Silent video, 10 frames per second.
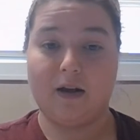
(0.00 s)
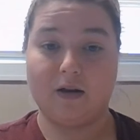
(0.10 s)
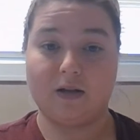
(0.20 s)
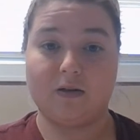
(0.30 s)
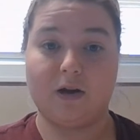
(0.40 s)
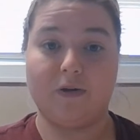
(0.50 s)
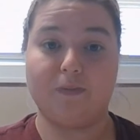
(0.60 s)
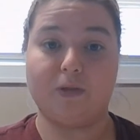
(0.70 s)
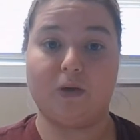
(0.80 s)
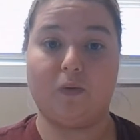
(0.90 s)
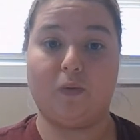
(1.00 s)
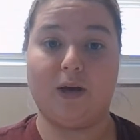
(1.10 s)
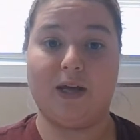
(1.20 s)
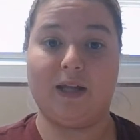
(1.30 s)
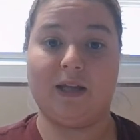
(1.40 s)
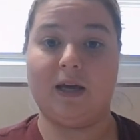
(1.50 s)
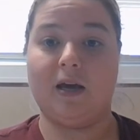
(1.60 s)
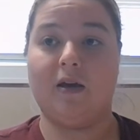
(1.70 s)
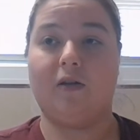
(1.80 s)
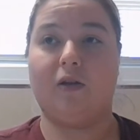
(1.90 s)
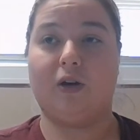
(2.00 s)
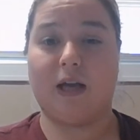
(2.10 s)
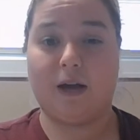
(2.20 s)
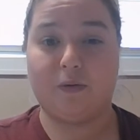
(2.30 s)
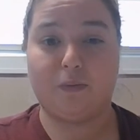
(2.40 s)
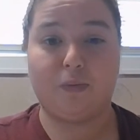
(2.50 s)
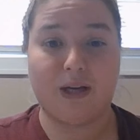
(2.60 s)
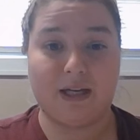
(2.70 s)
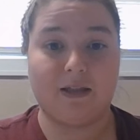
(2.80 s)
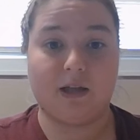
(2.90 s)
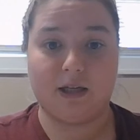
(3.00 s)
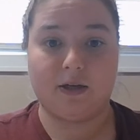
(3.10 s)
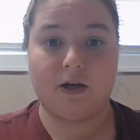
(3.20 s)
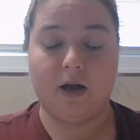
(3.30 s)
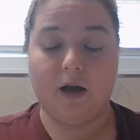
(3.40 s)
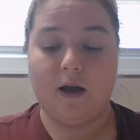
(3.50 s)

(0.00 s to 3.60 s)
It also helps with learning how to read later.